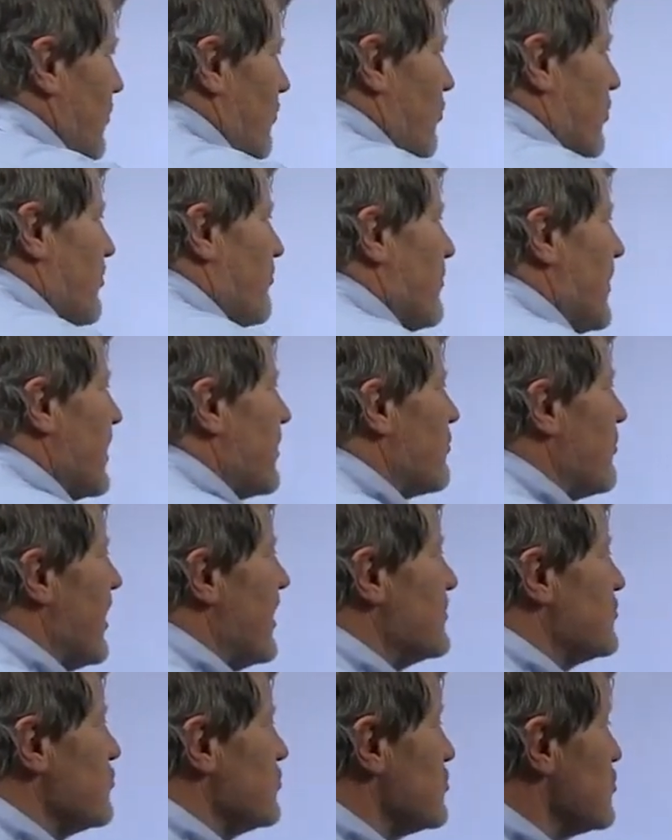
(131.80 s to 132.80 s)
one of my
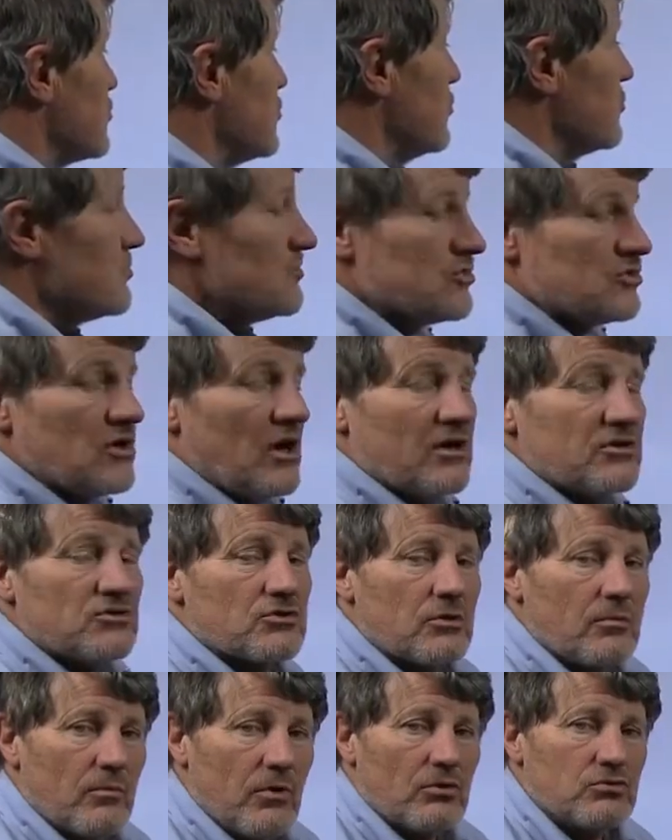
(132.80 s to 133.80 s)
graduate students,
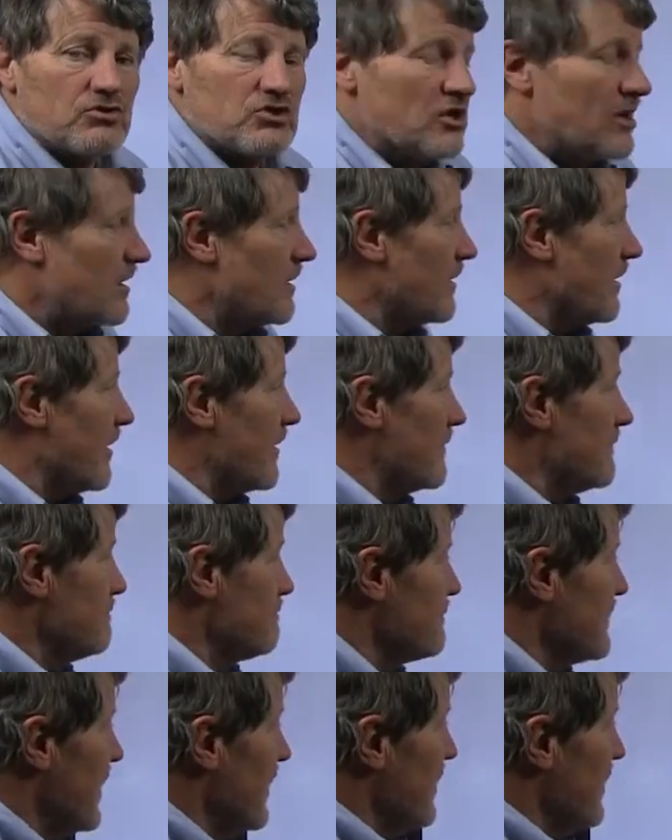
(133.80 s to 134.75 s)
Oscar Monge, and I.